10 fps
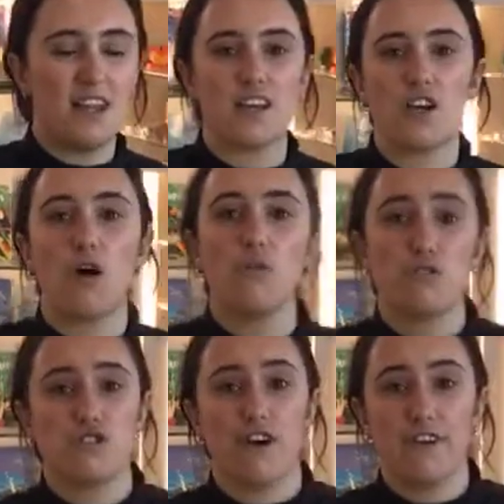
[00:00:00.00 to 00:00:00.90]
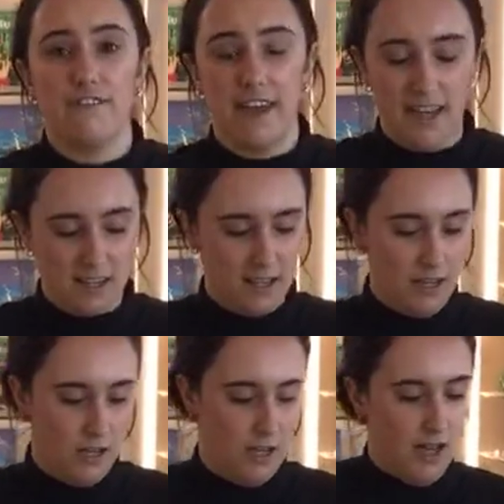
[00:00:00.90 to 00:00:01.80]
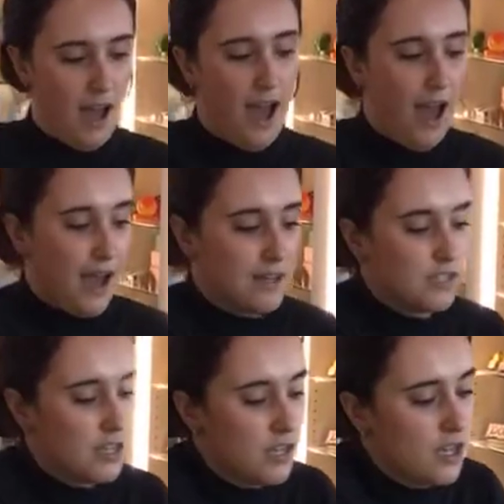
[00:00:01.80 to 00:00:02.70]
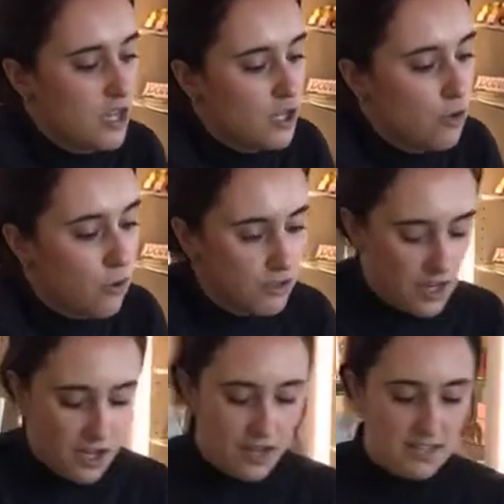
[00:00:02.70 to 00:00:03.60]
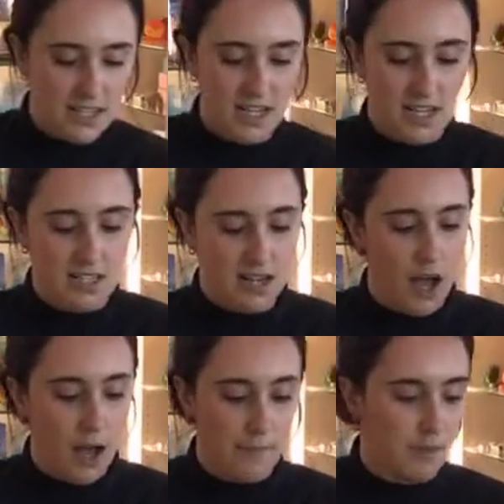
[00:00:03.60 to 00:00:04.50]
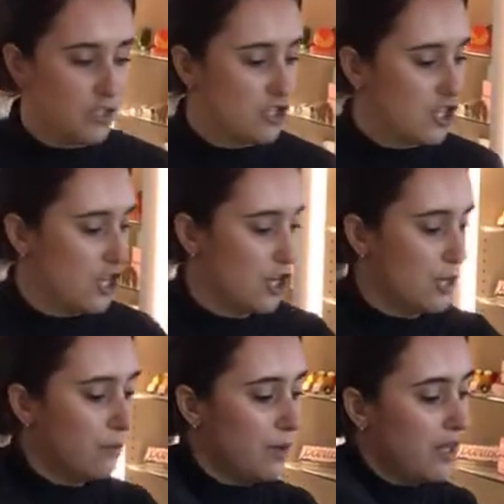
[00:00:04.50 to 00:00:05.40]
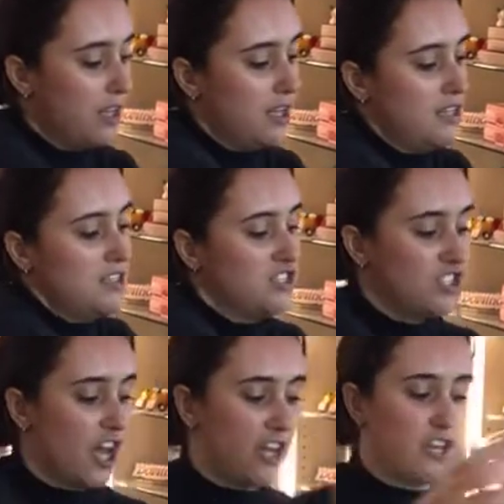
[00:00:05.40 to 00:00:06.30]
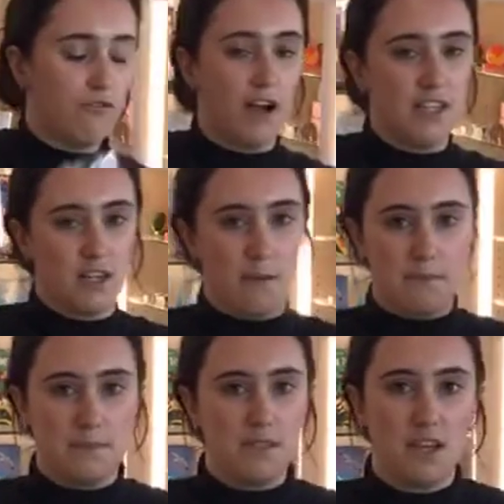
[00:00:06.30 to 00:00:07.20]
like a gold trophy, and you're also going to need two circular items.